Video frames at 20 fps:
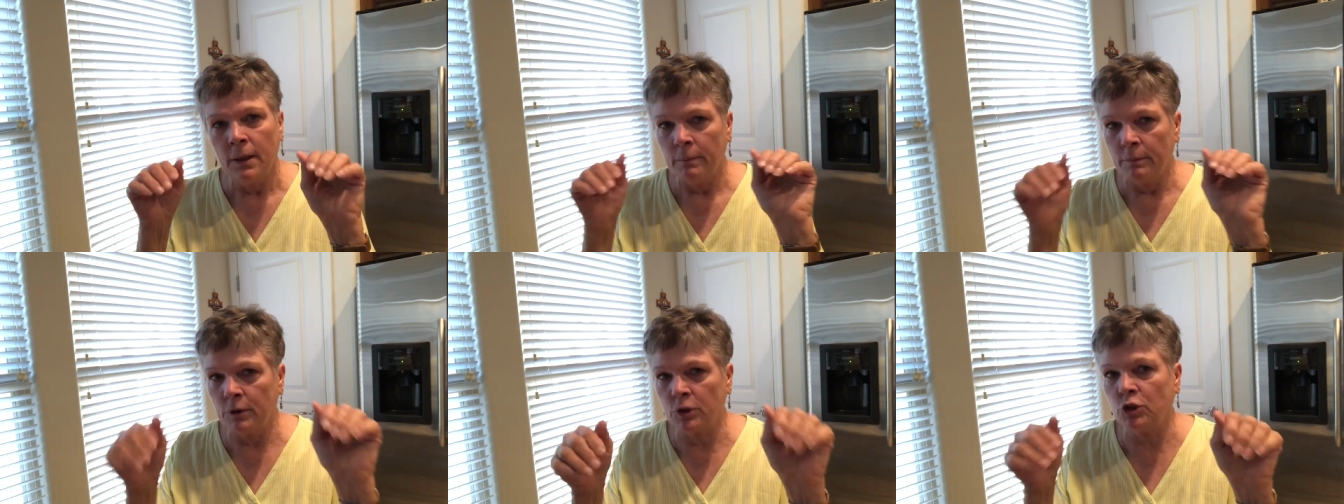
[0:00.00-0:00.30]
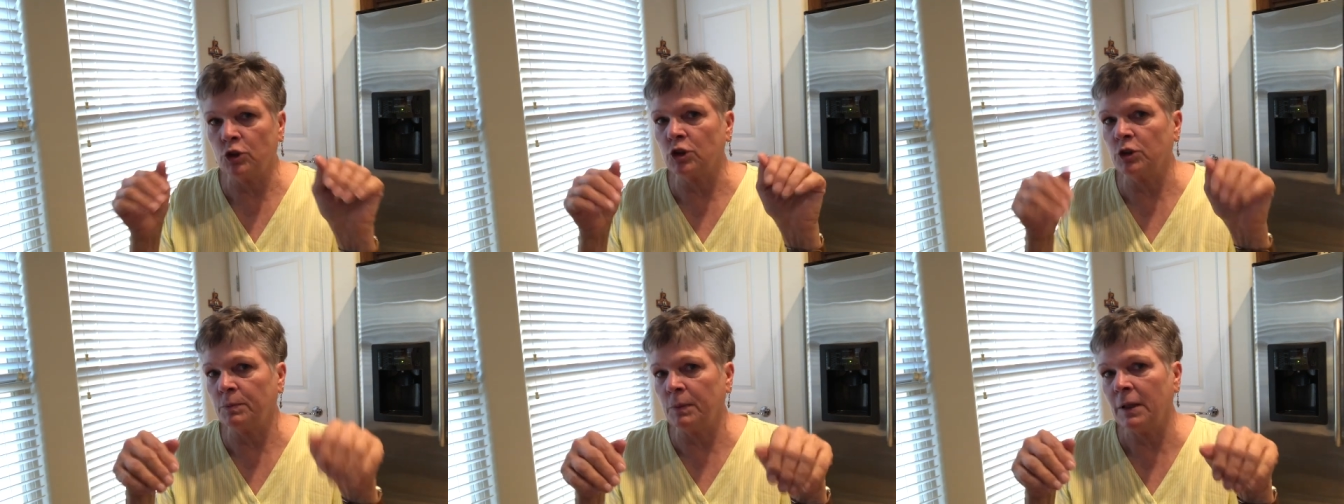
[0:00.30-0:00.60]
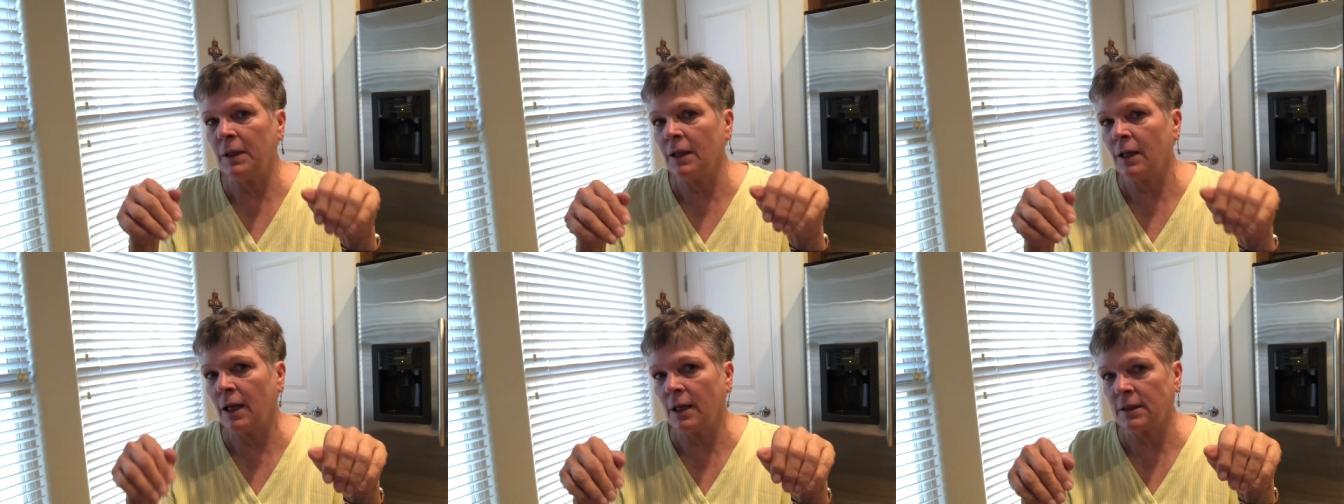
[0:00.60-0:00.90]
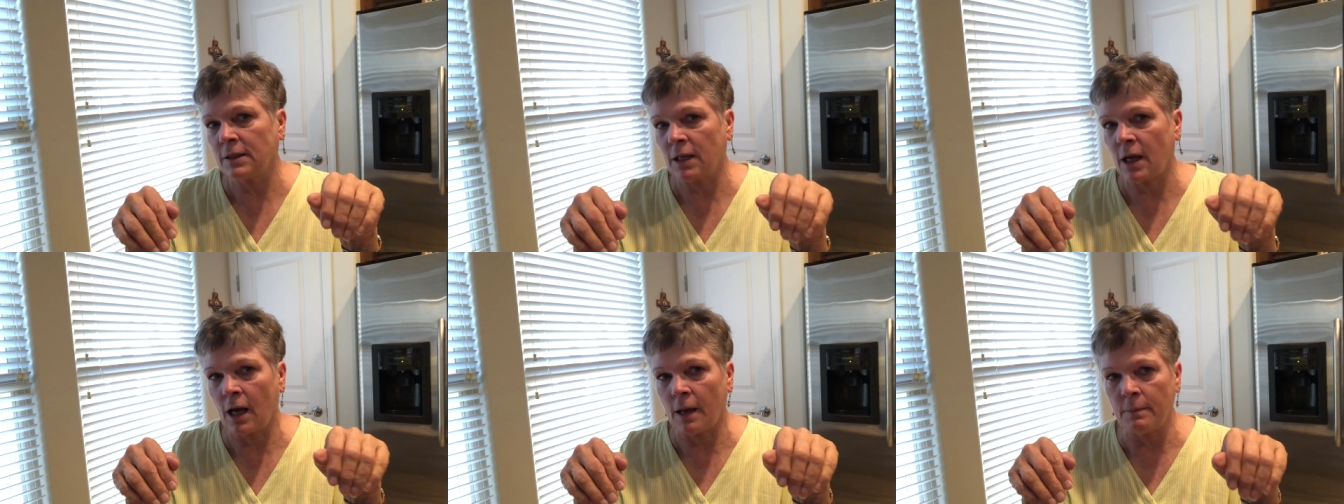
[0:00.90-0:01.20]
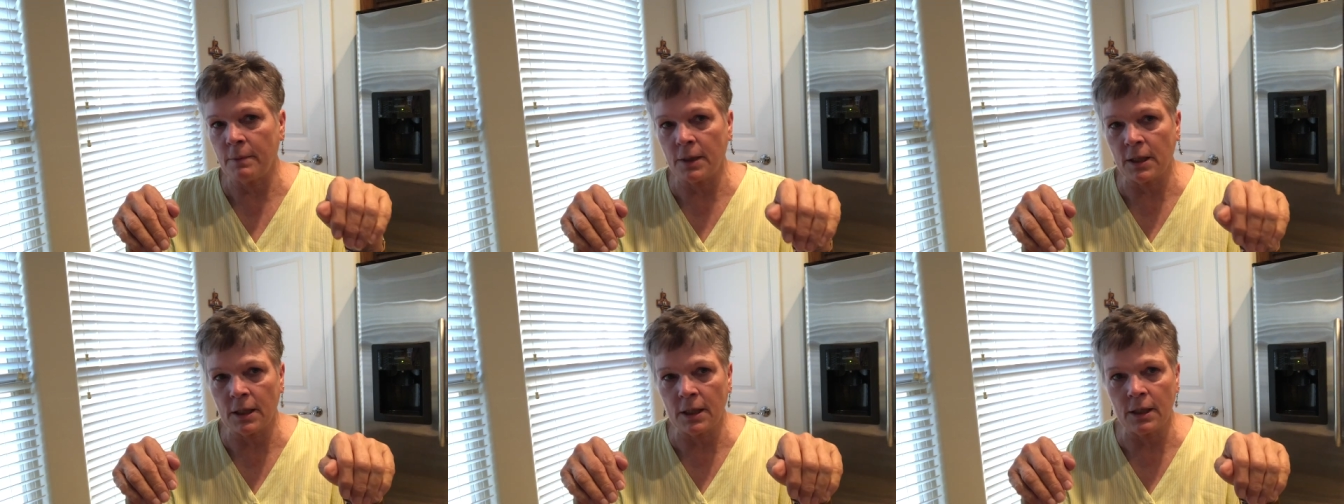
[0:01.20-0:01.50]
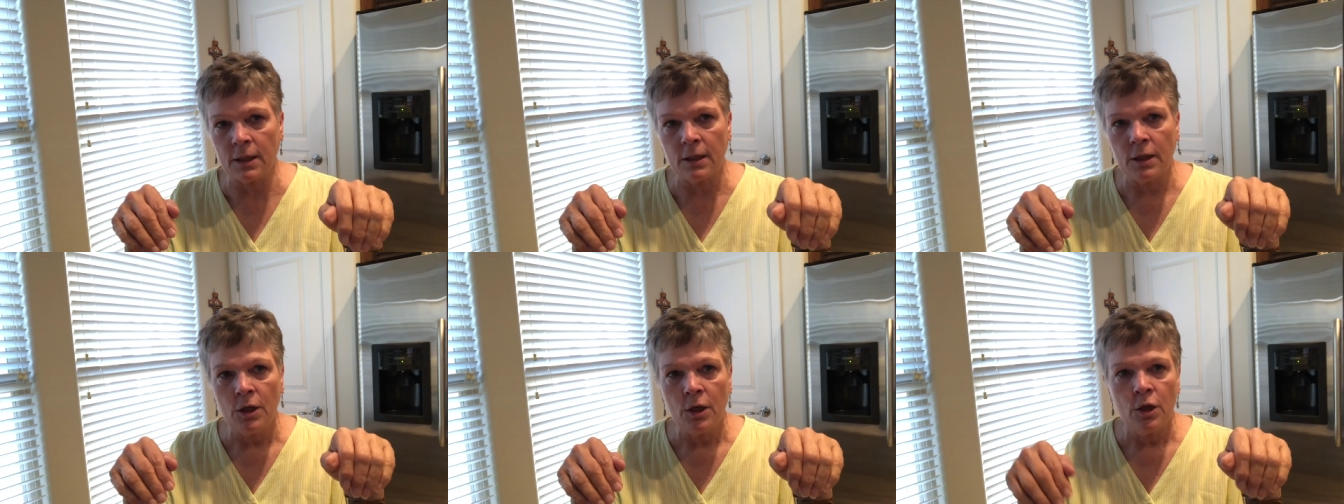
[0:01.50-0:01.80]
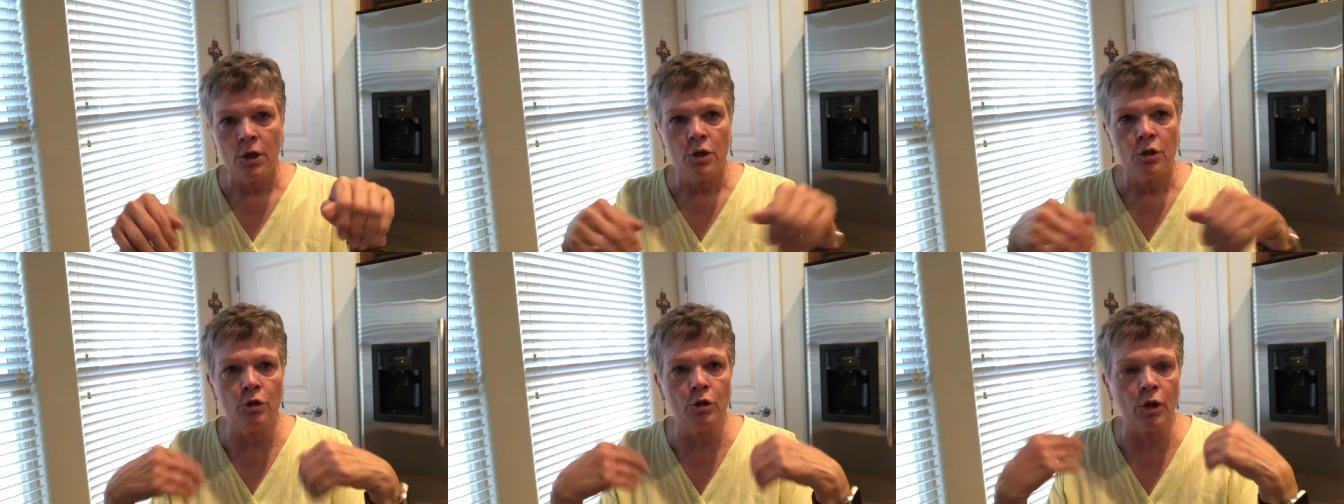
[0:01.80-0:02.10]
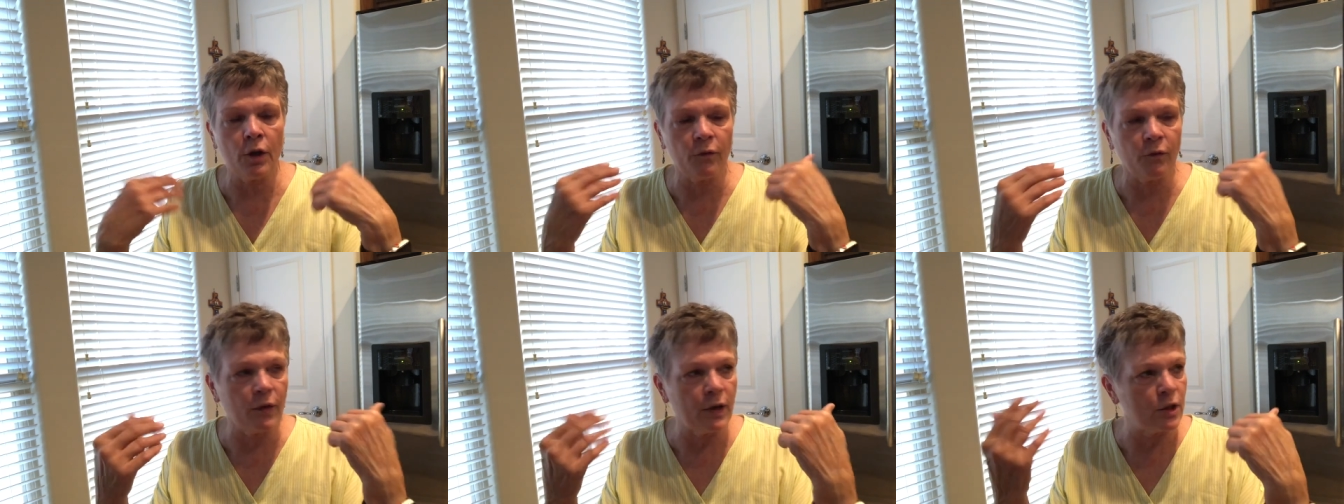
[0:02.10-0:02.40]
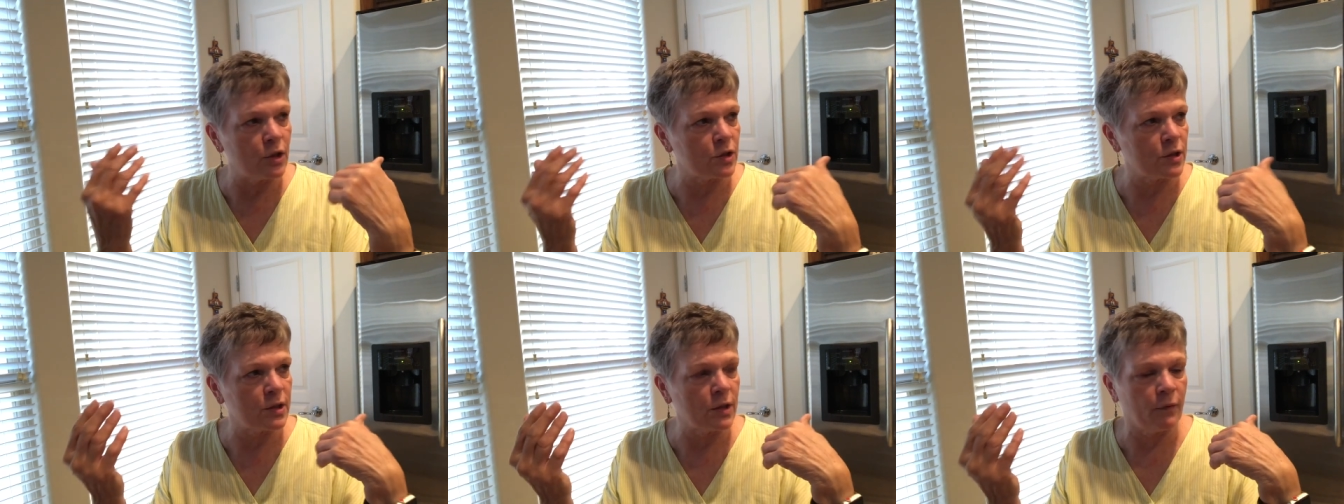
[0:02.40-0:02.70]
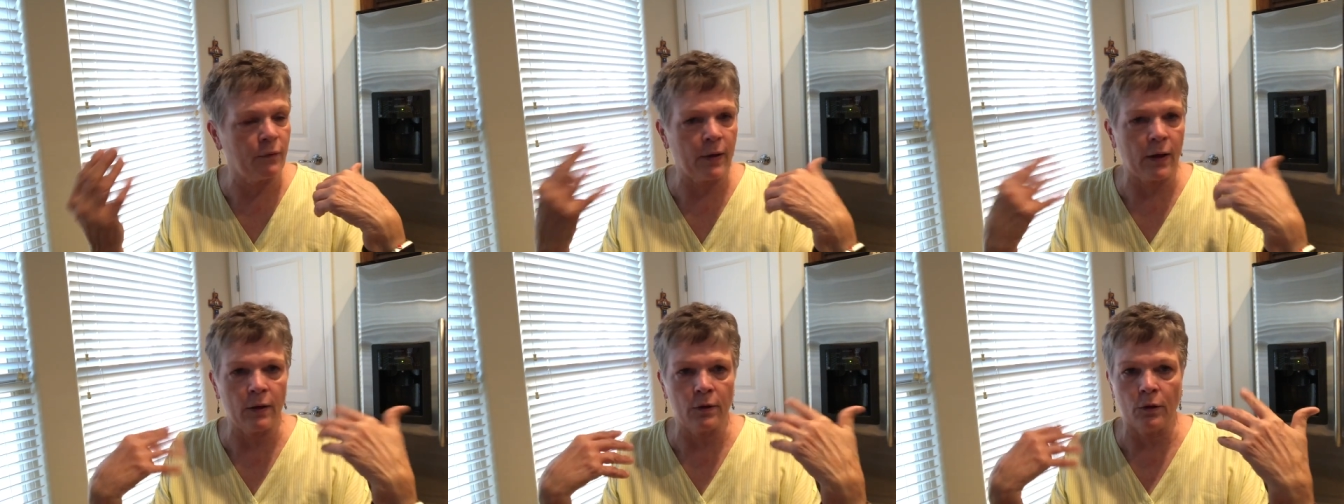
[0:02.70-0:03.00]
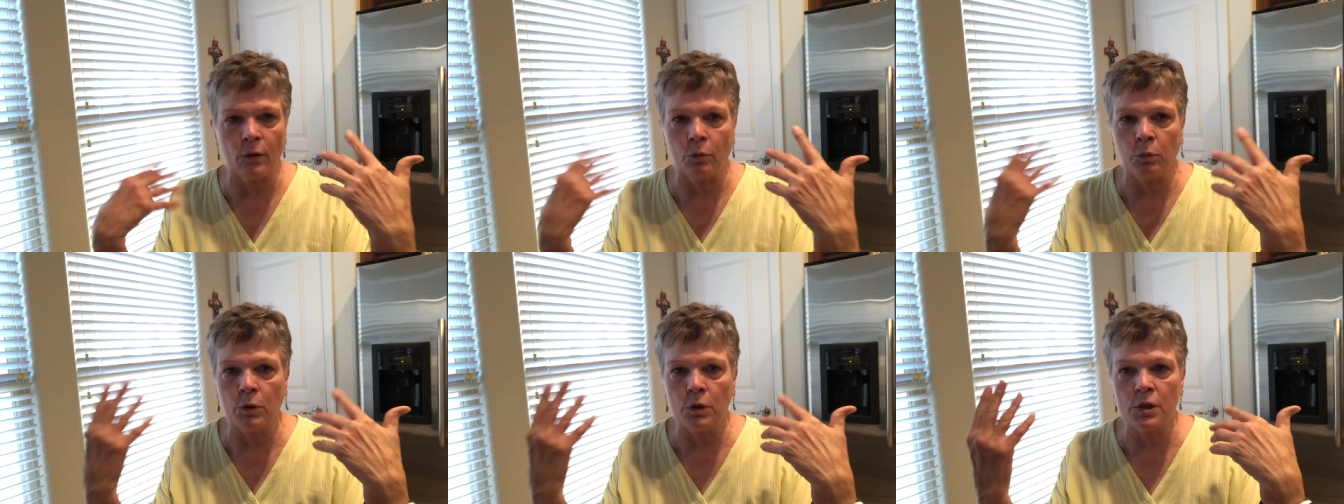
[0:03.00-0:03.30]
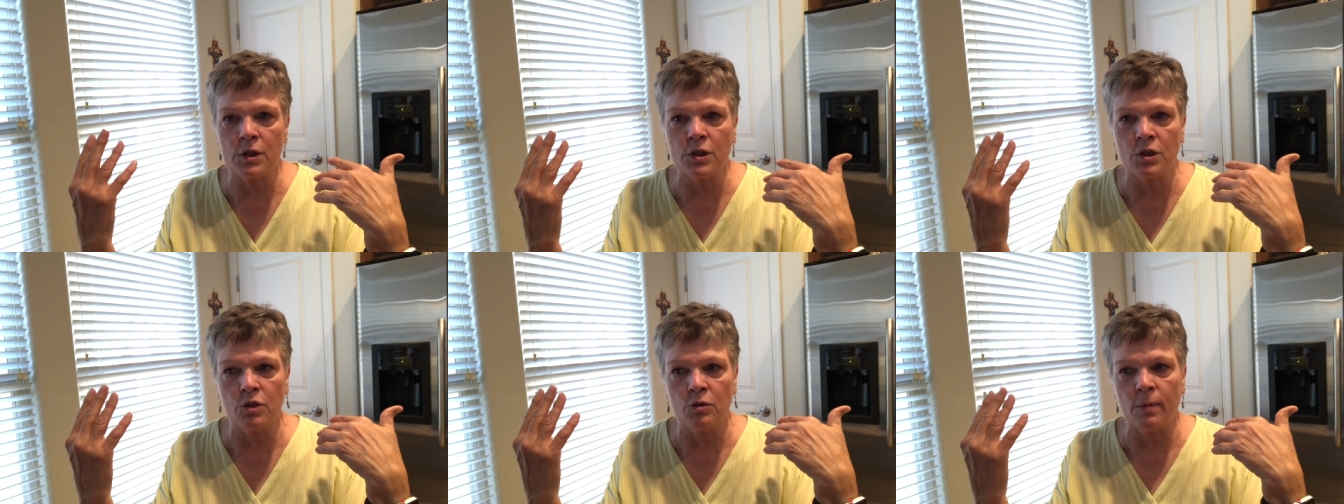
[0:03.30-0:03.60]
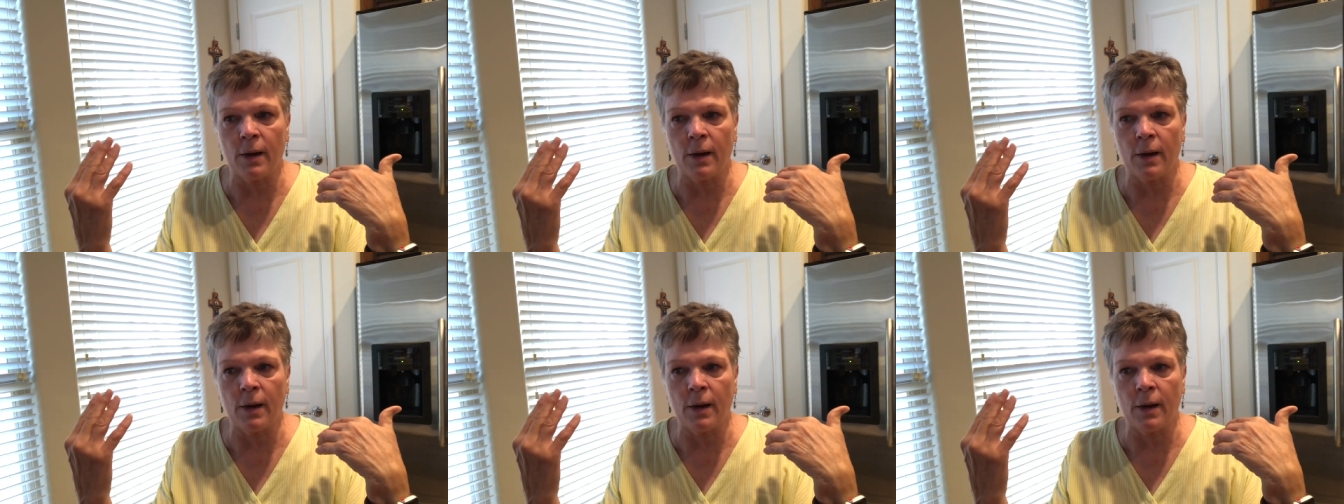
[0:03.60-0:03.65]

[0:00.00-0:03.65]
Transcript: but you spend a lot of time in it, you can find yourself out in the woods.